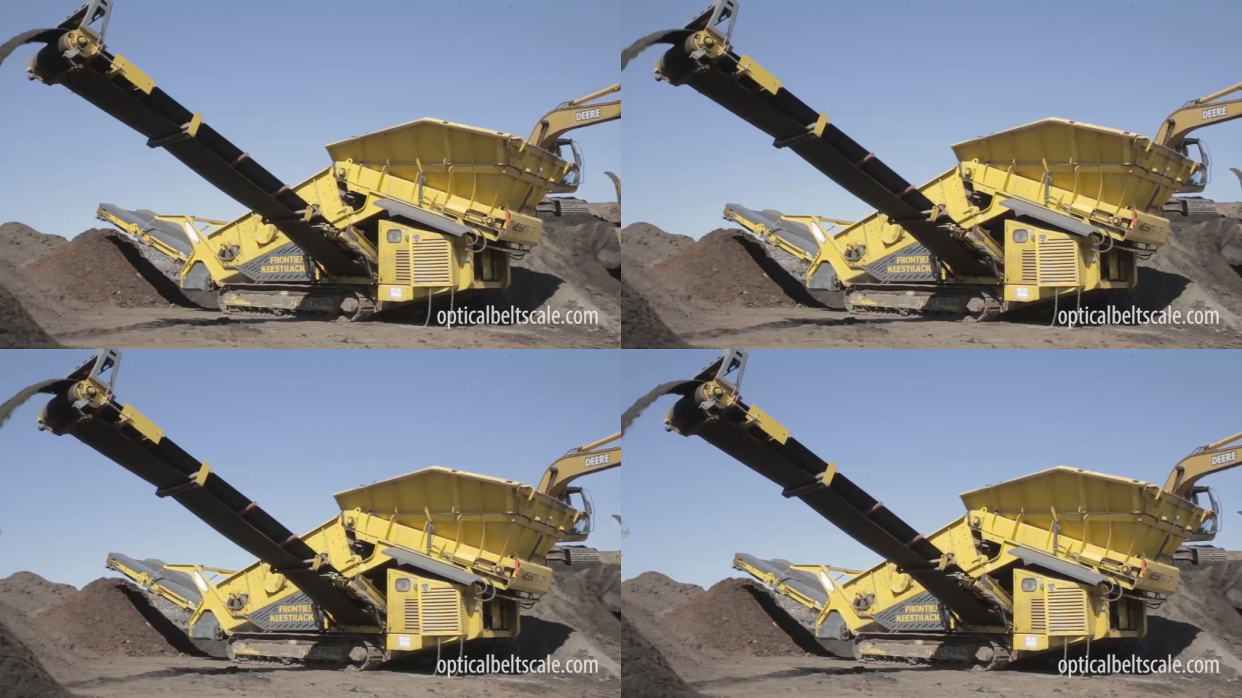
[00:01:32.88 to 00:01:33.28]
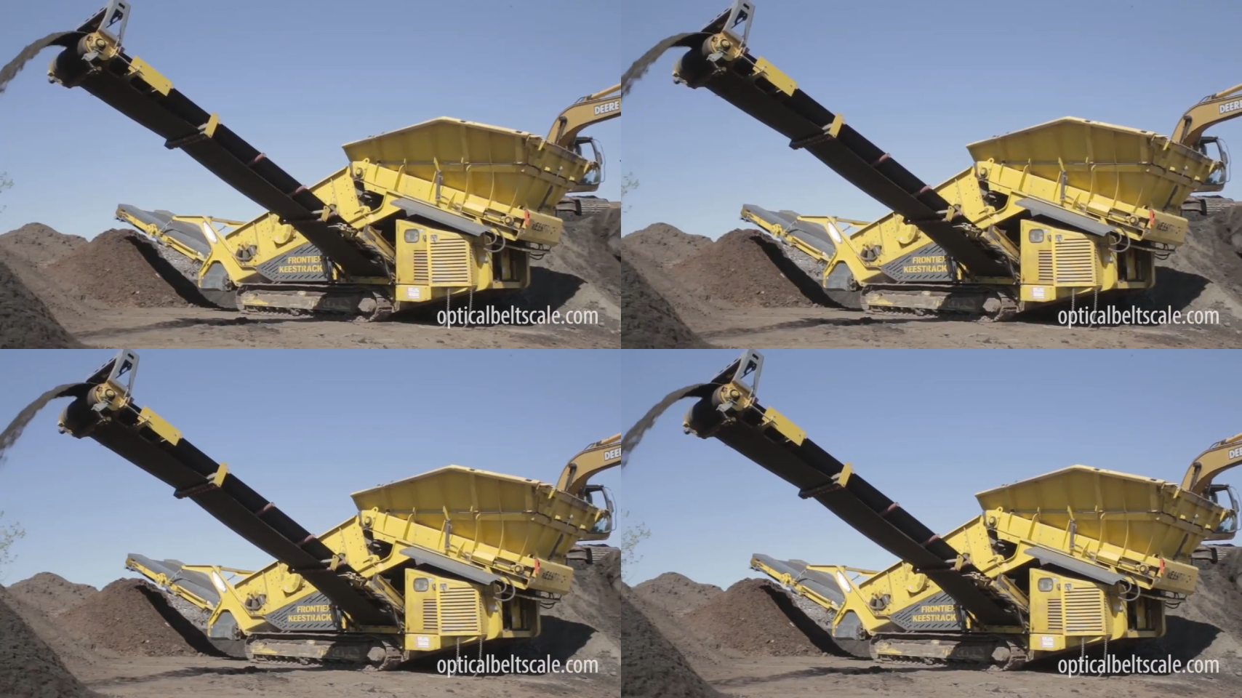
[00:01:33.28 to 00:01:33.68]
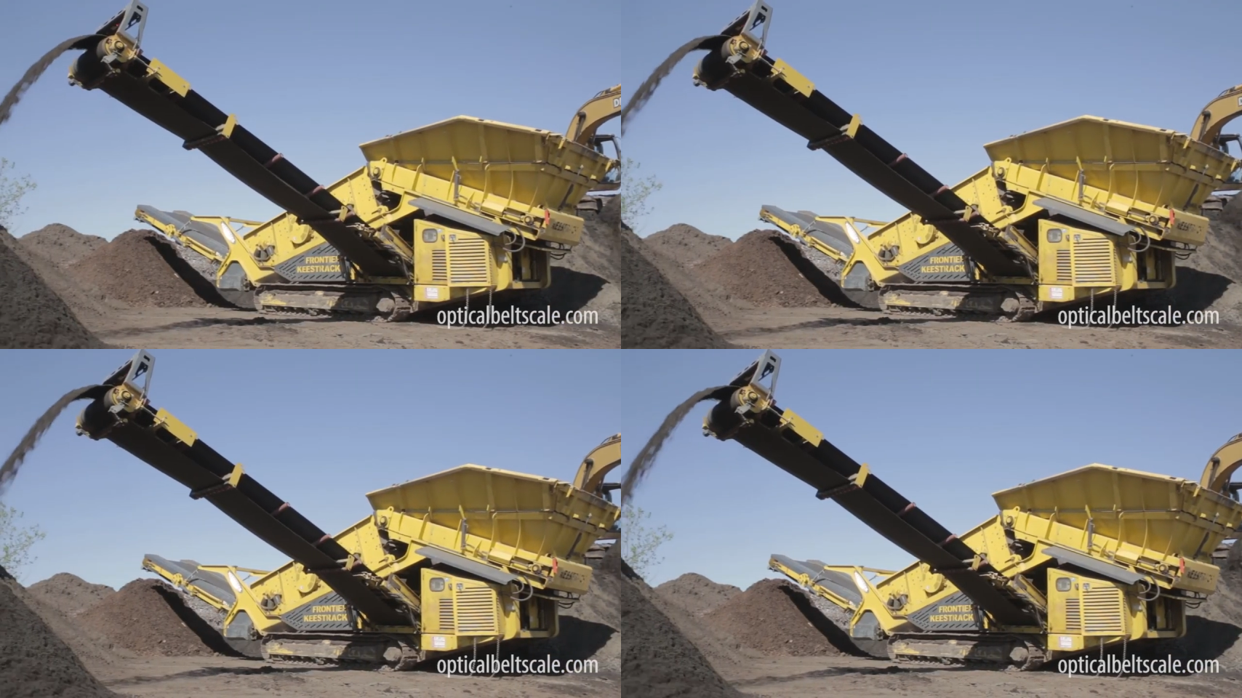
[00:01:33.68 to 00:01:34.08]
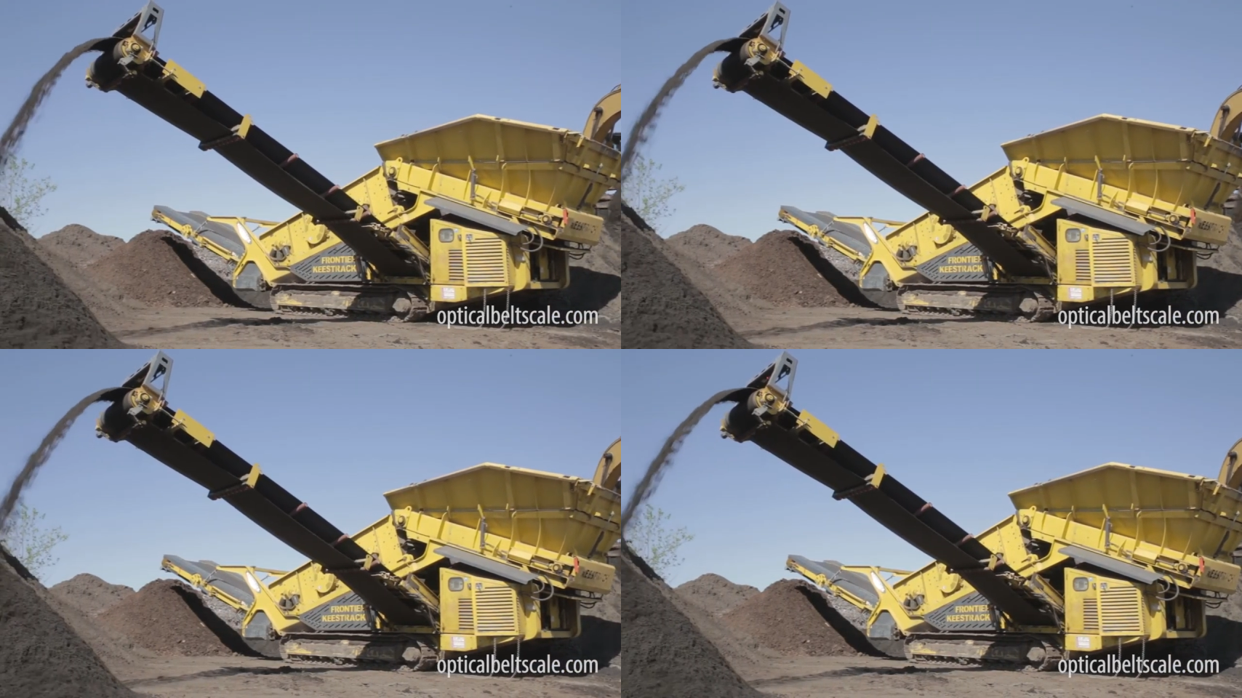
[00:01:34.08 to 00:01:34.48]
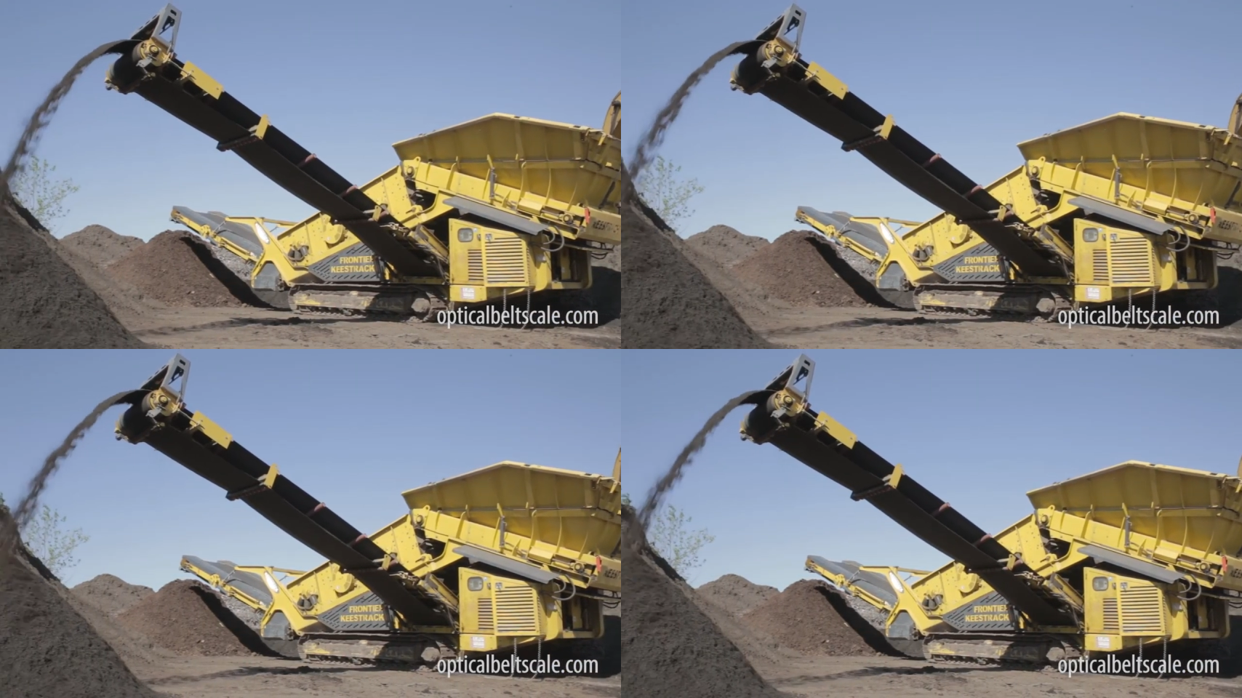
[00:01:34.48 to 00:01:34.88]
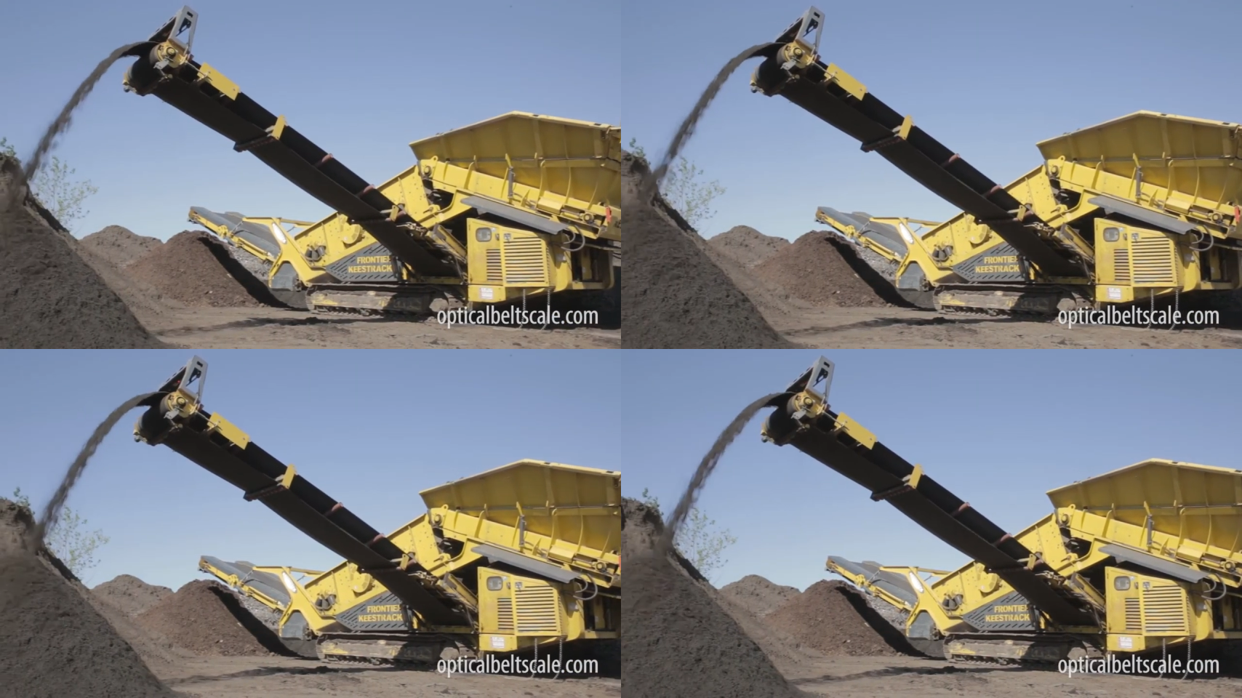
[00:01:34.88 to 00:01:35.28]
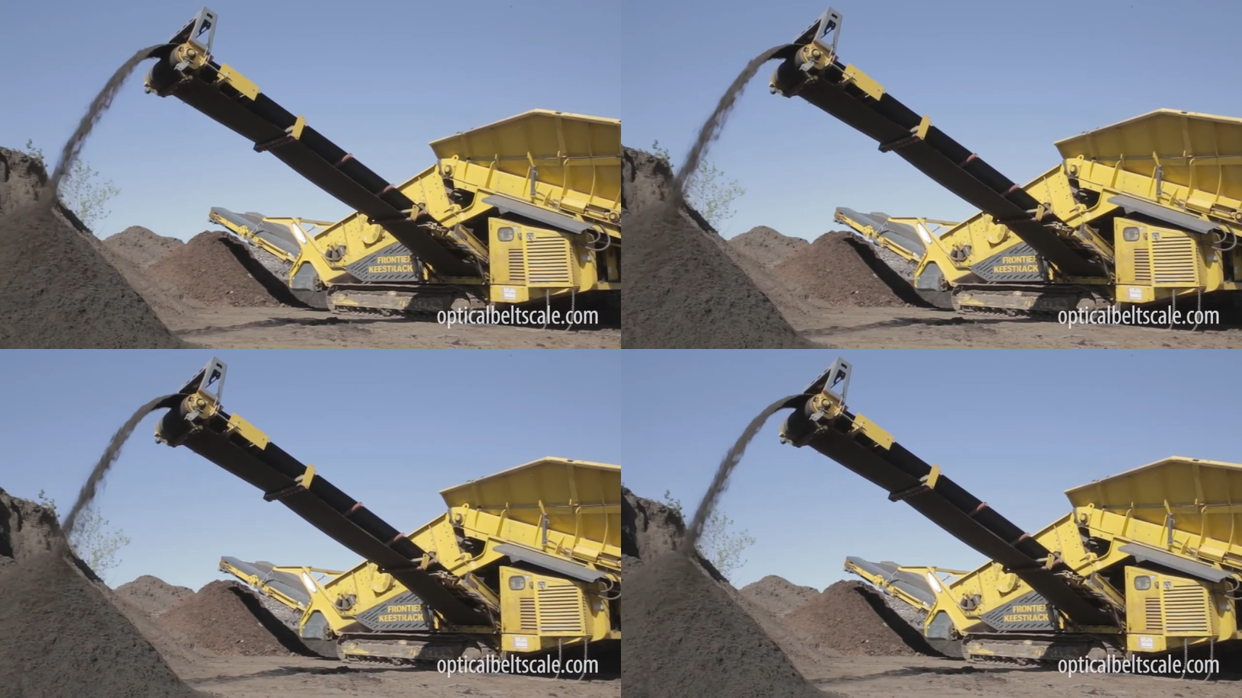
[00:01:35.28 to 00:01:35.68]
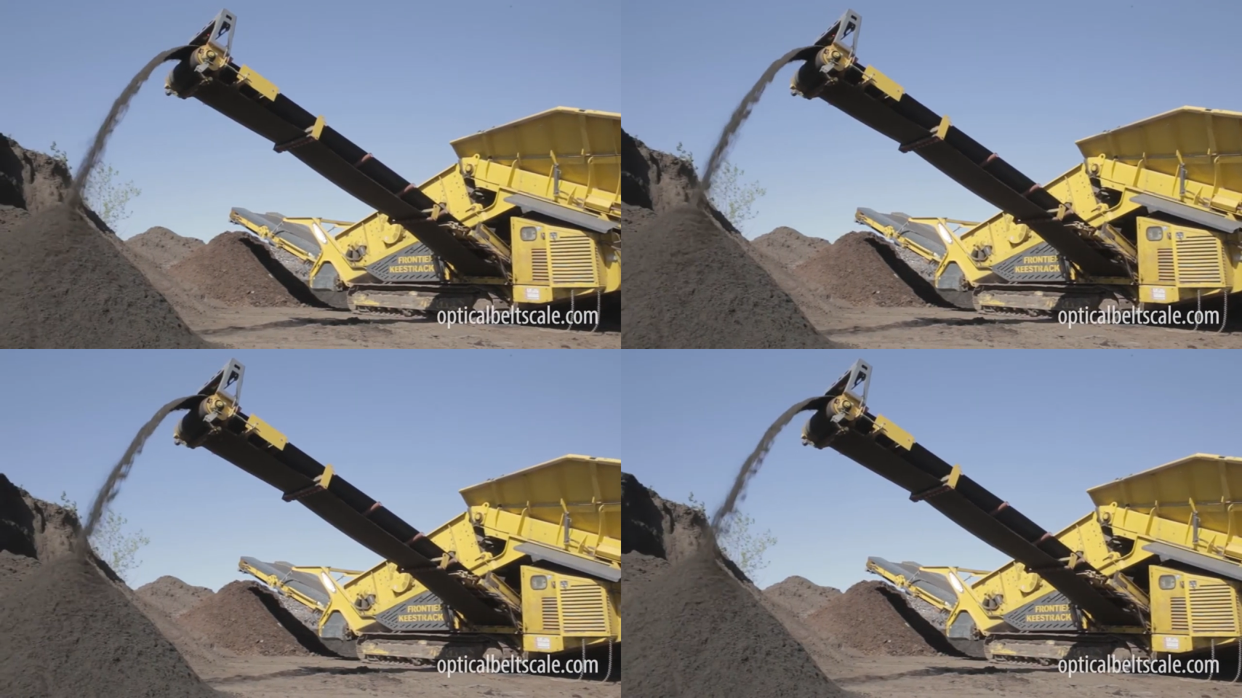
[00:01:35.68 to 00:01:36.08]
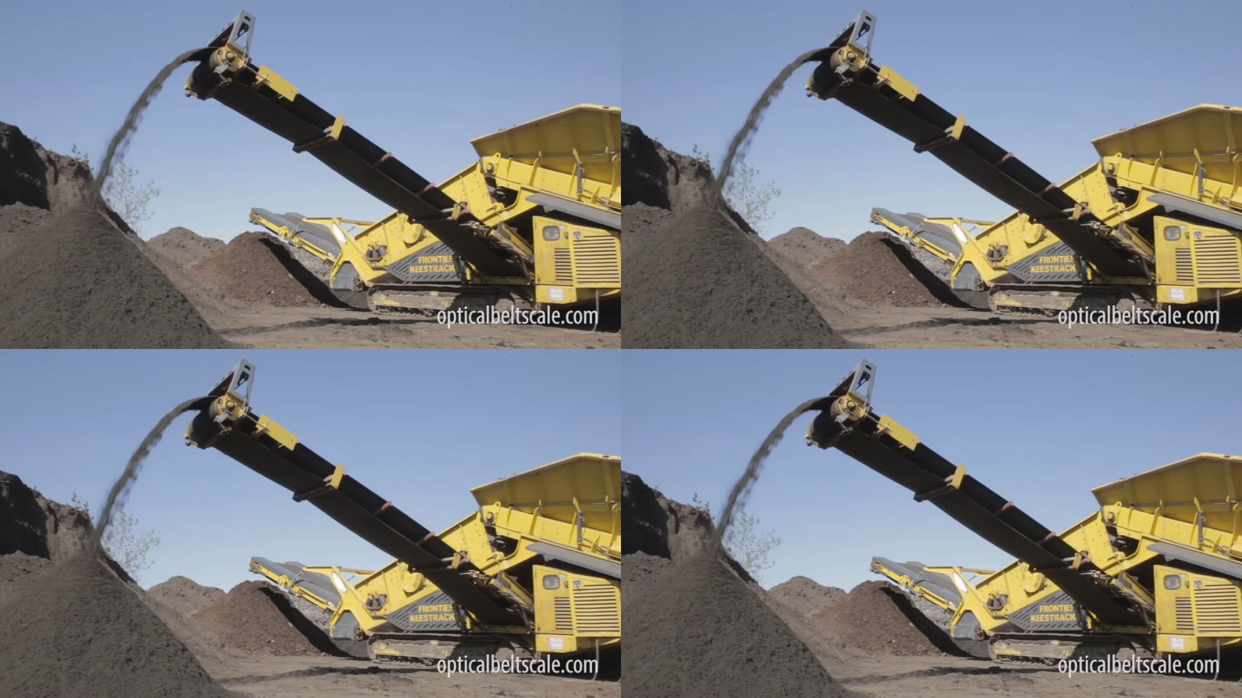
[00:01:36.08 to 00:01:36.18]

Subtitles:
No face is visible, so there are no lips to read.